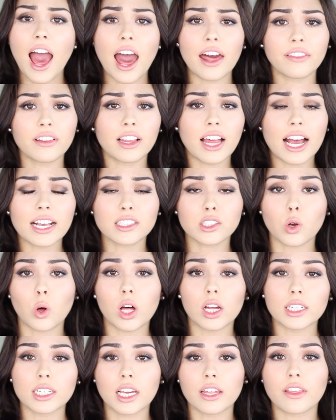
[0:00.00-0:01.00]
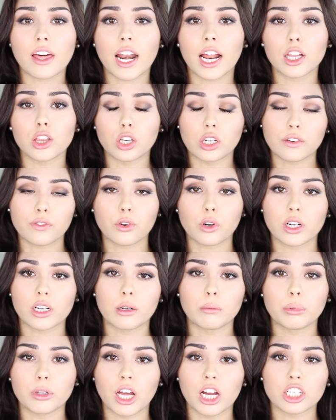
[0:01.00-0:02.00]
And the last quality that I look for in
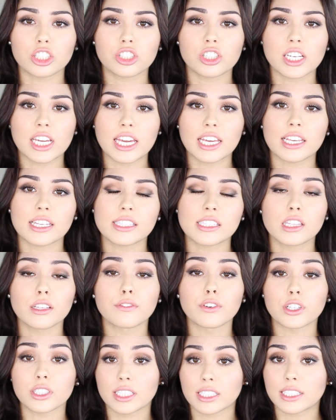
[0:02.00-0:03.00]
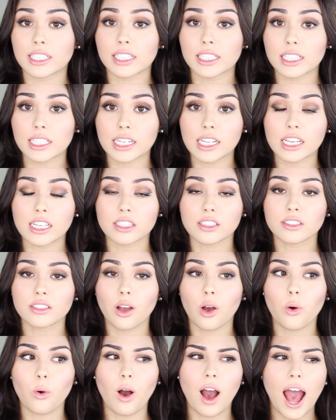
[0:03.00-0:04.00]
a blush is the versatility.
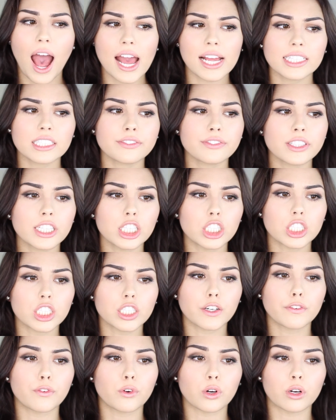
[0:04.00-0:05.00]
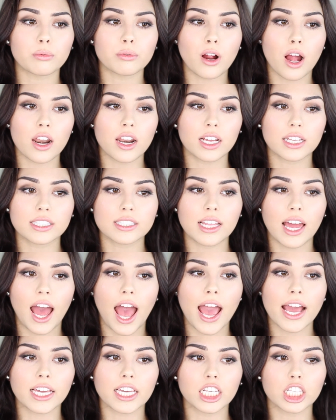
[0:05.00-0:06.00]
So I definitely look for products that
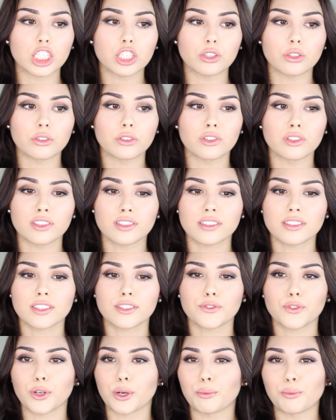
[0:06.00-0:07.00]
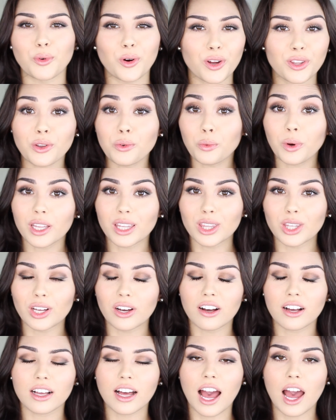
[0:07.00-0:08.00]
I can use for more than one
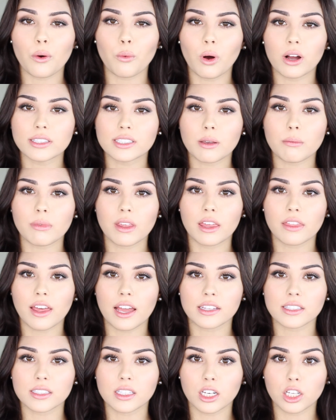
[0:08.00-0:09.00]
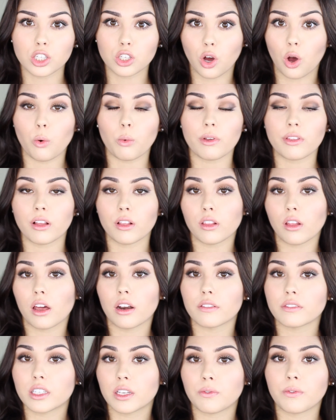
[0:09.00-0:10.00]
look. I want something that's going to go with a lot
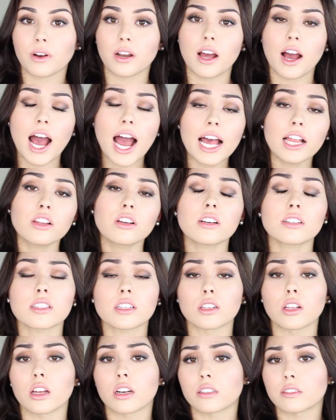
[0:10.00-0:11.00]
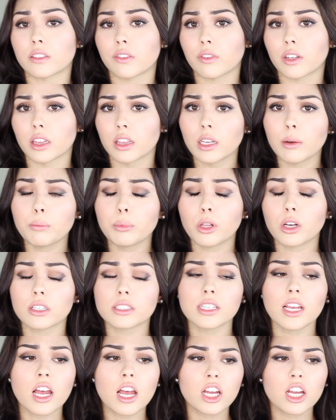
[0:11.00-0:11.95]
of different eye looks, a lot of different lip looks,